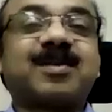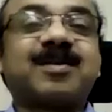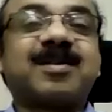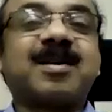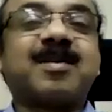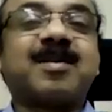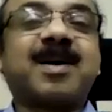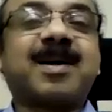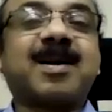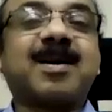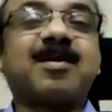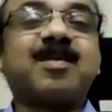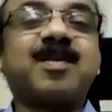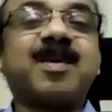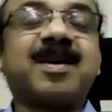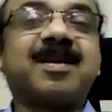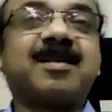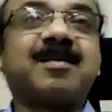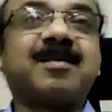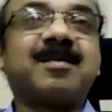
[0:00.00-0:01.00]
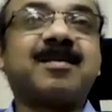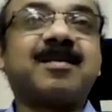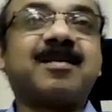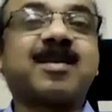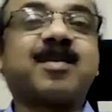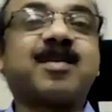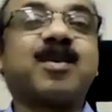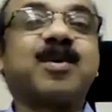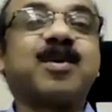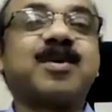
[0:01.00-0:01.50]
so they might have been very
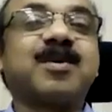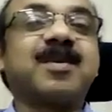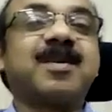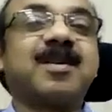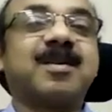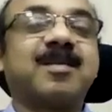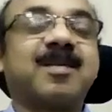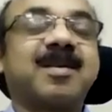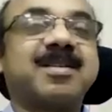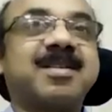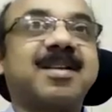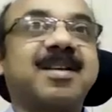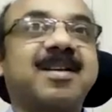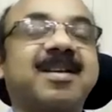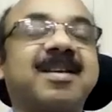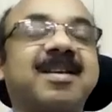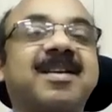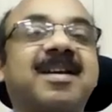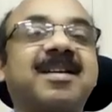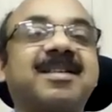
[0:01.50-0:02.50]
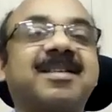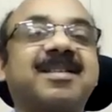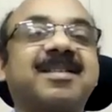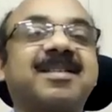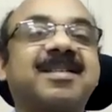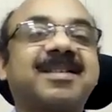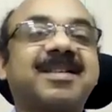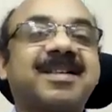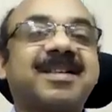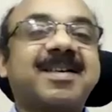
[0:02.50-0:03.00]
supportive in your journey, right?
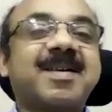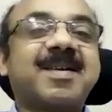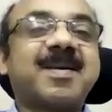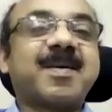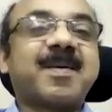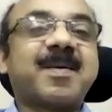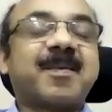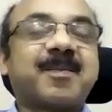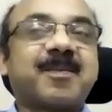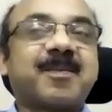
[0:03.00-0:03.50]
Yes,